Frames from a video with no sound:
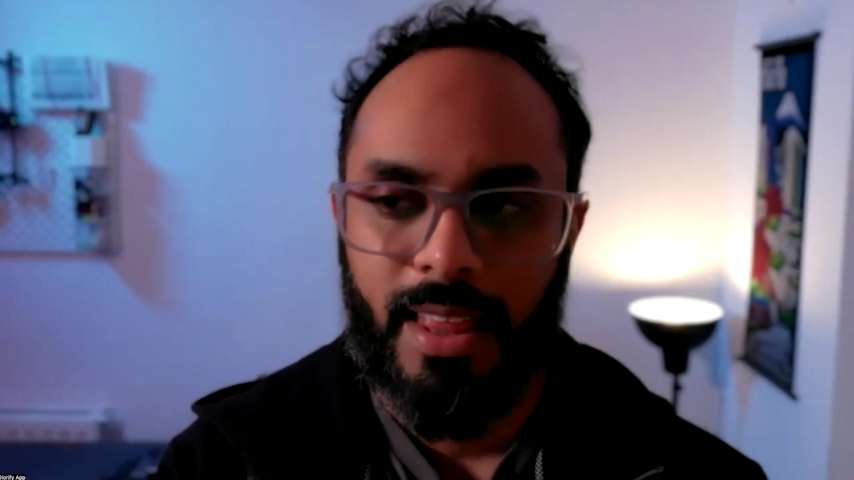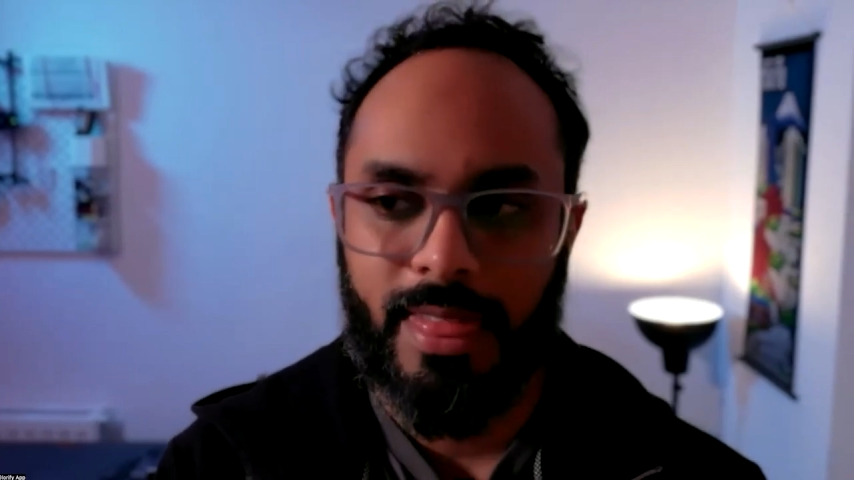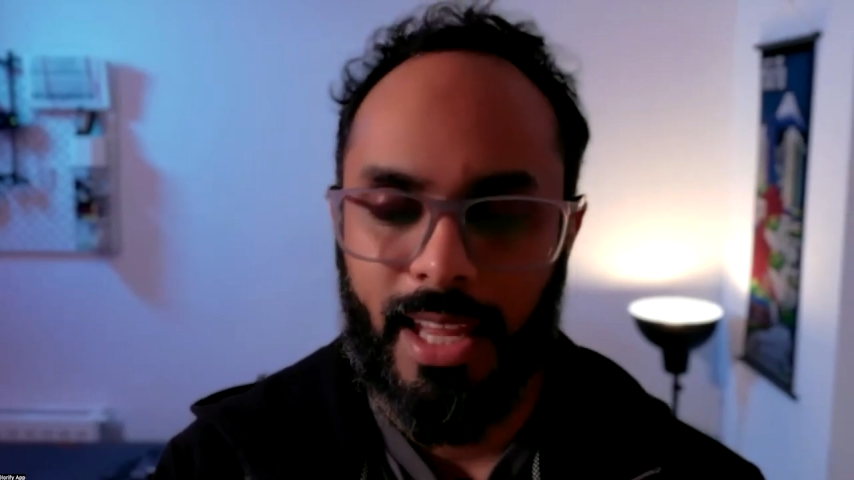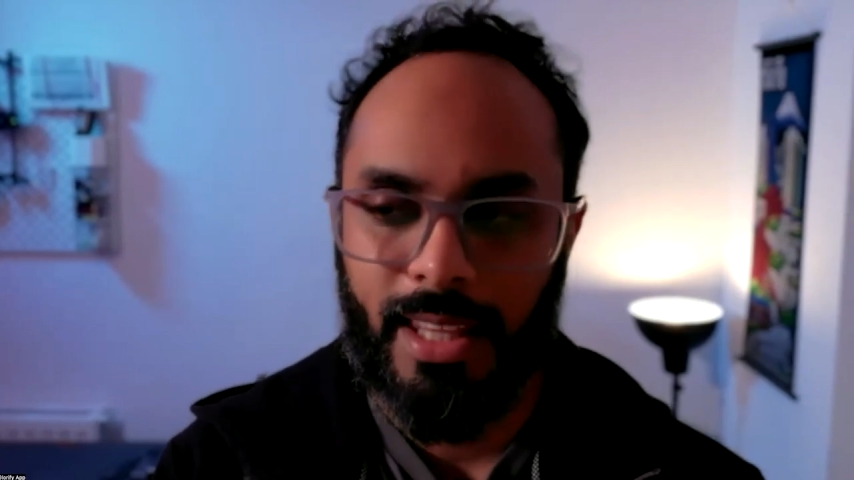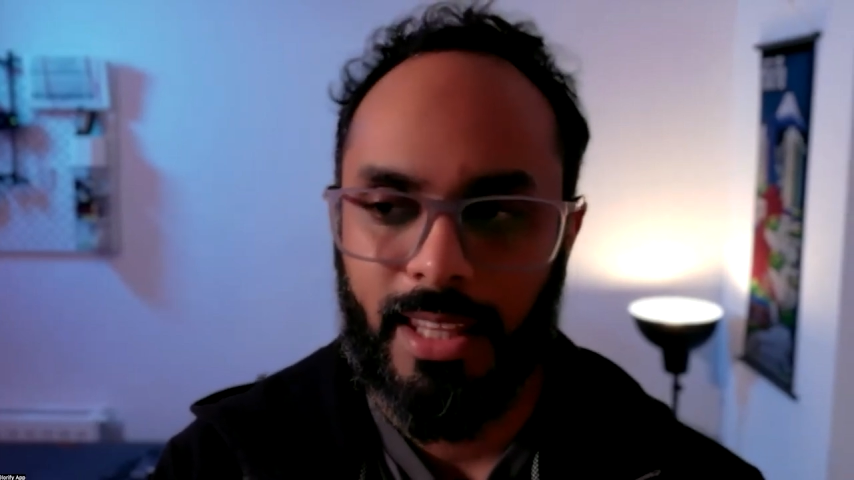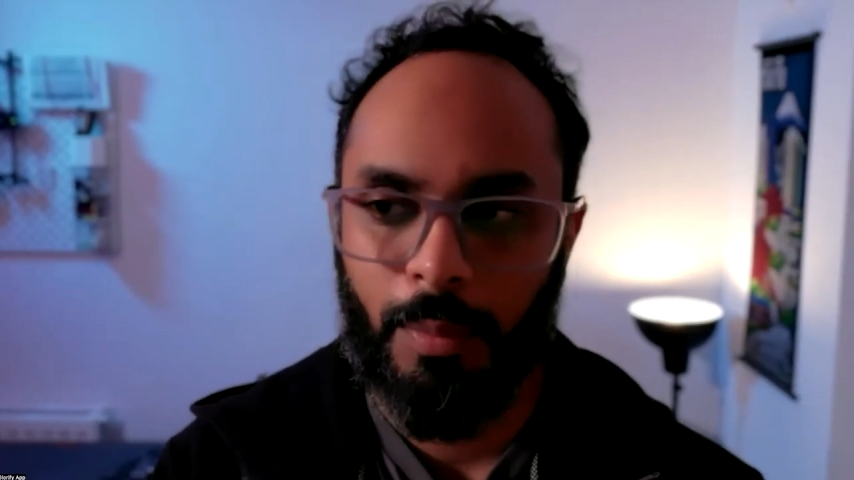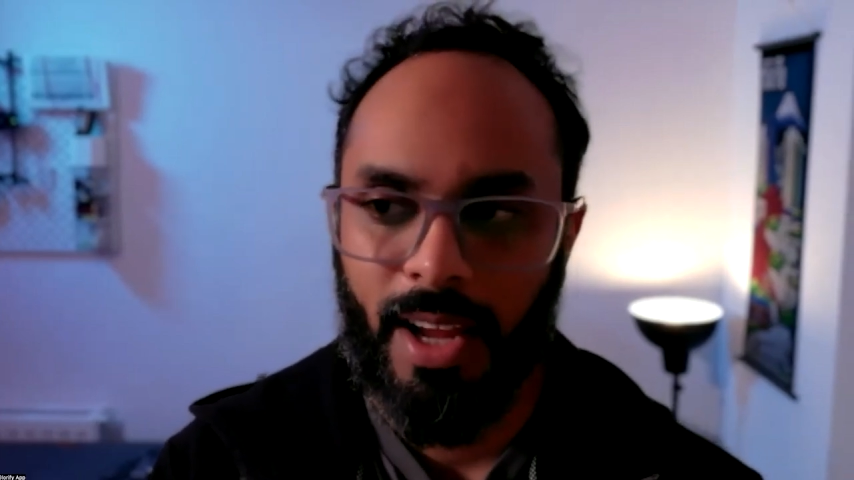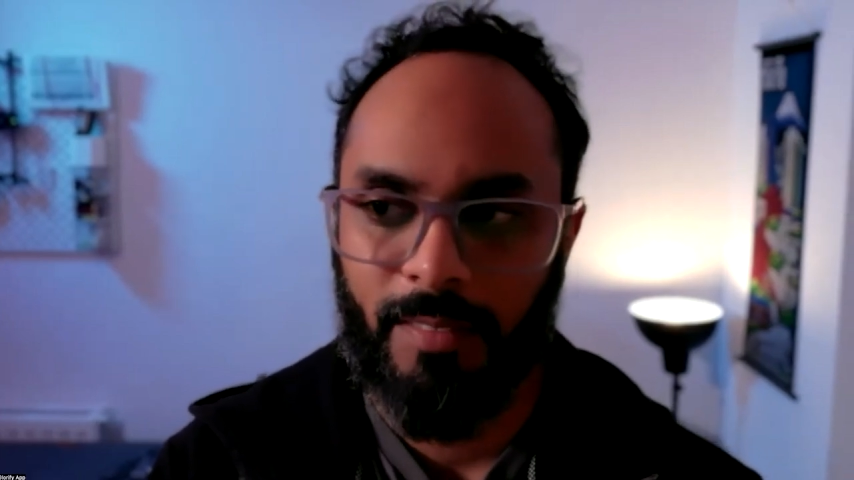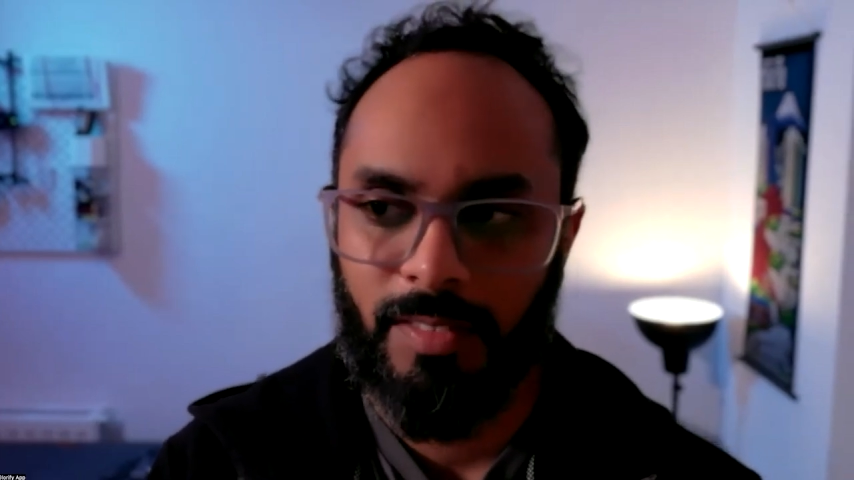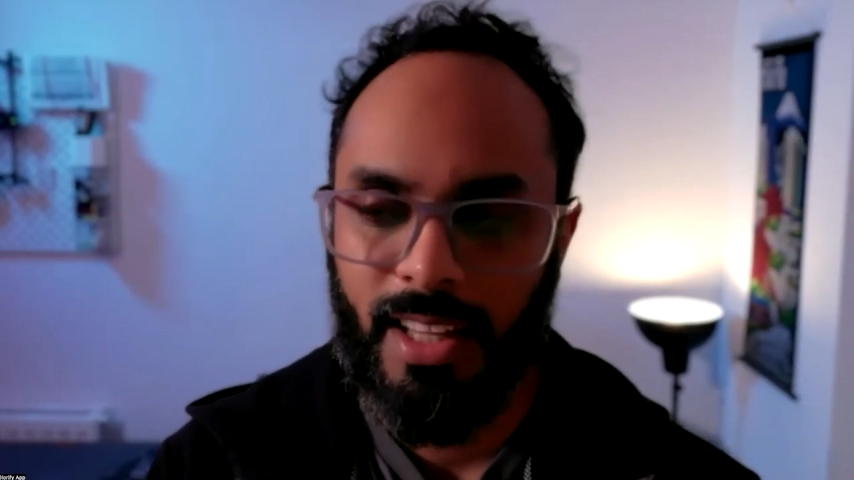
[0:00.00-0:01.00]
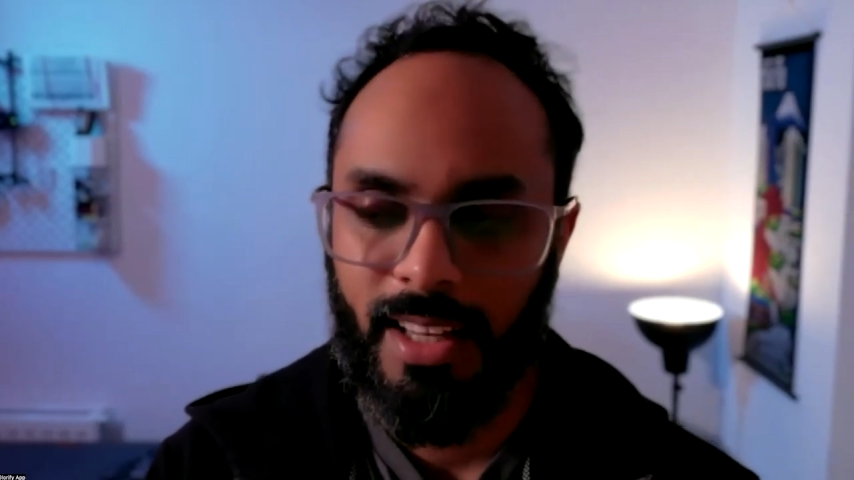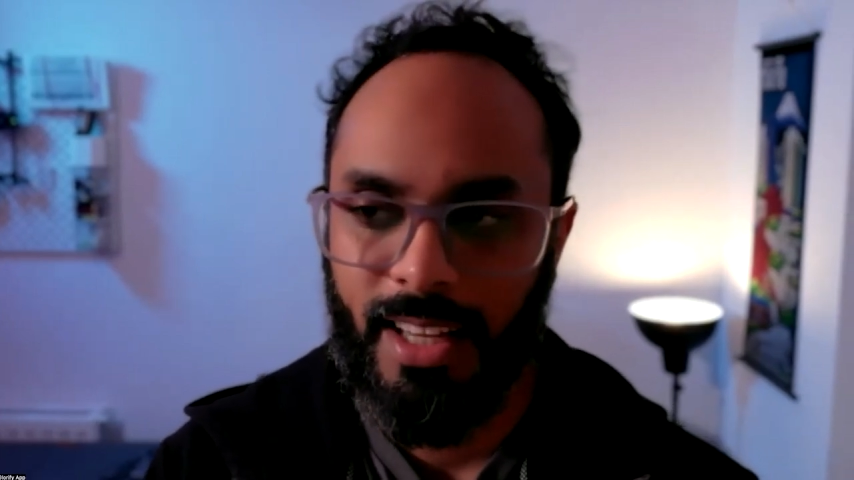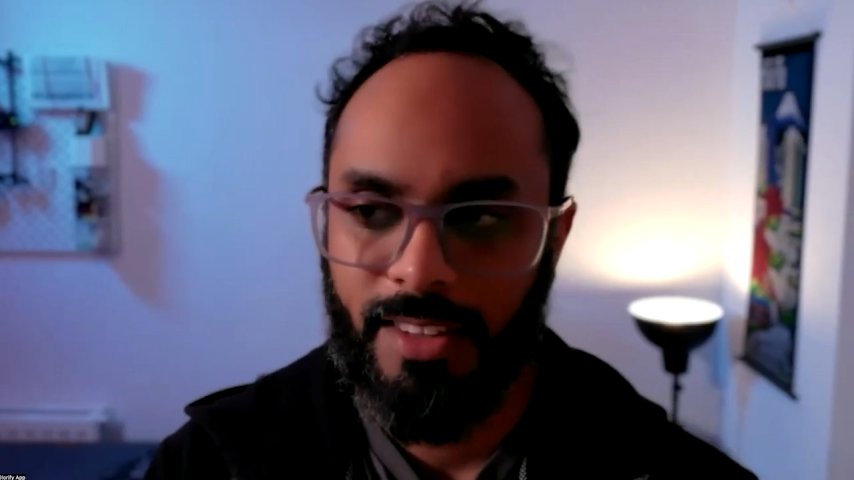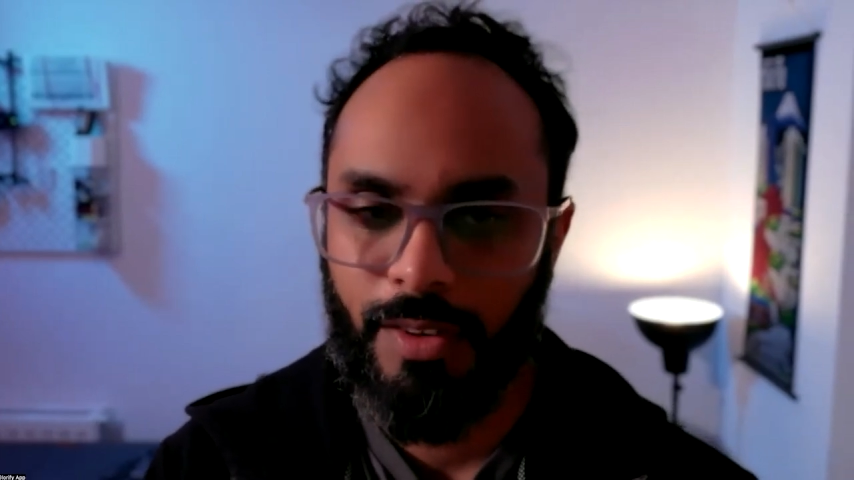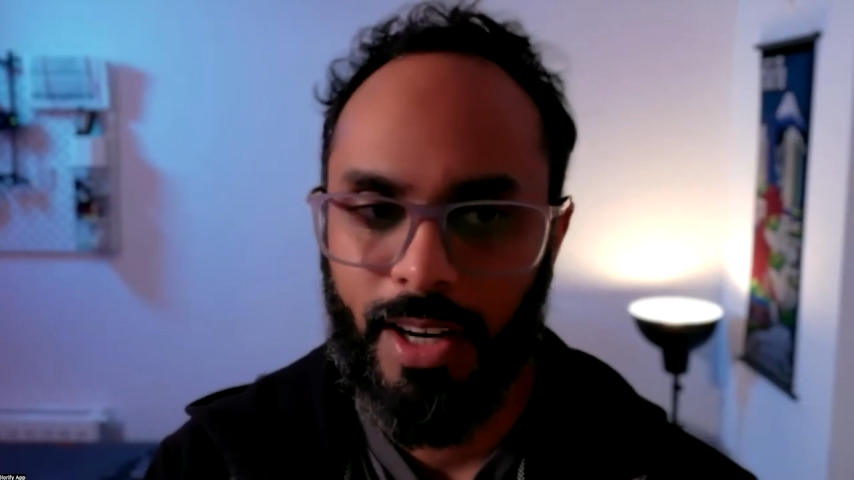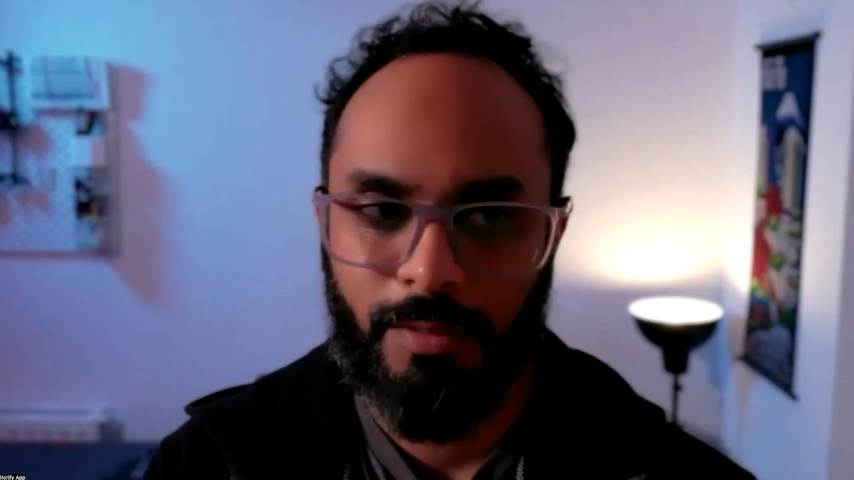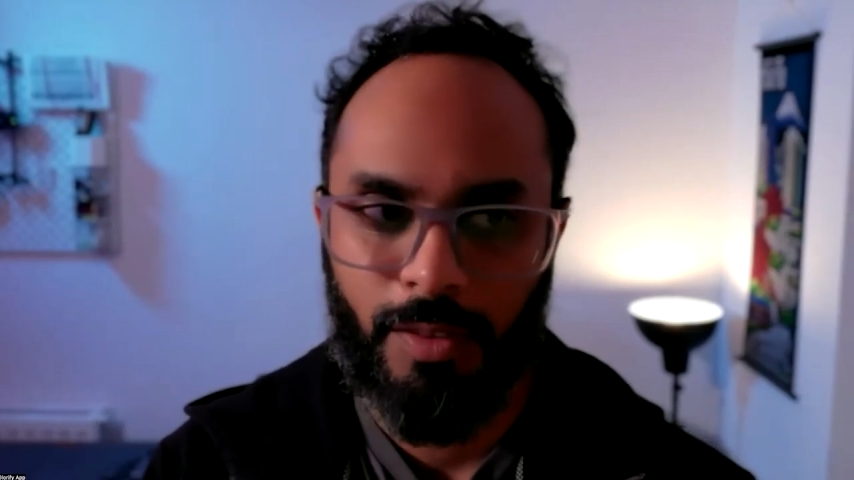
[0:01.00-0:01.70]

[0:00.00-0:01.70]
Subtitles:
thing that we have to then integrate